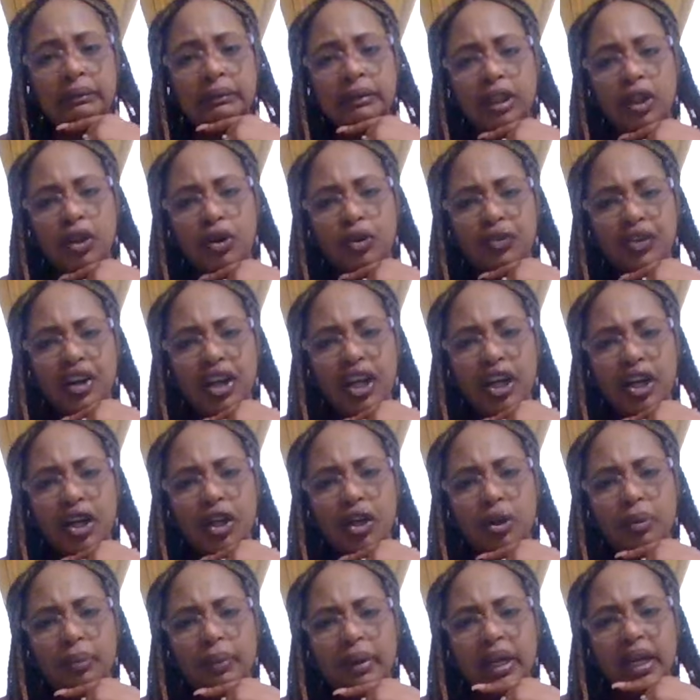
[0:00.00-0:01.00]
You
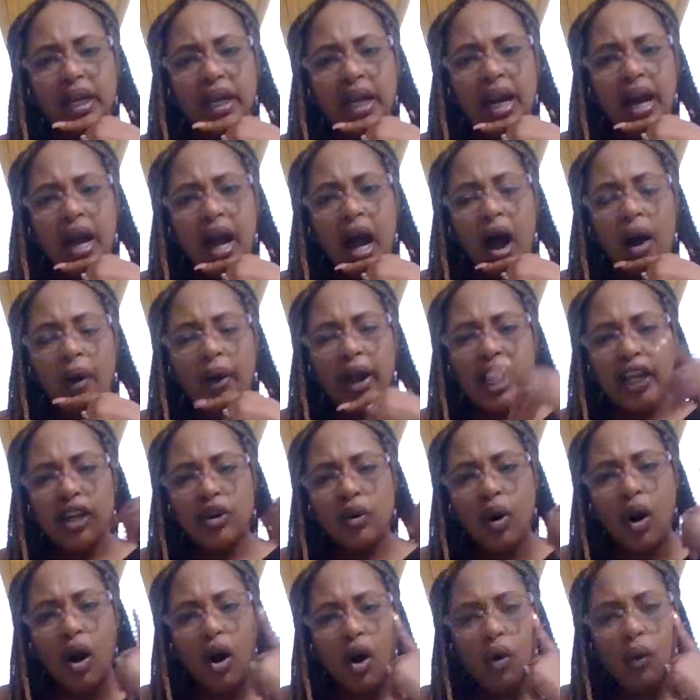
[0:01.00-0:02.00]
feel me? Okay,
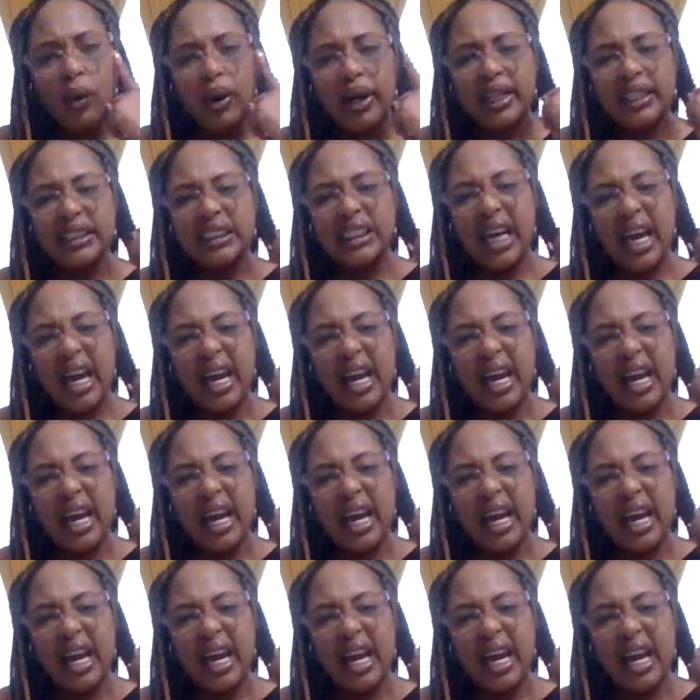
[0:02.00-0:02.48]
you are always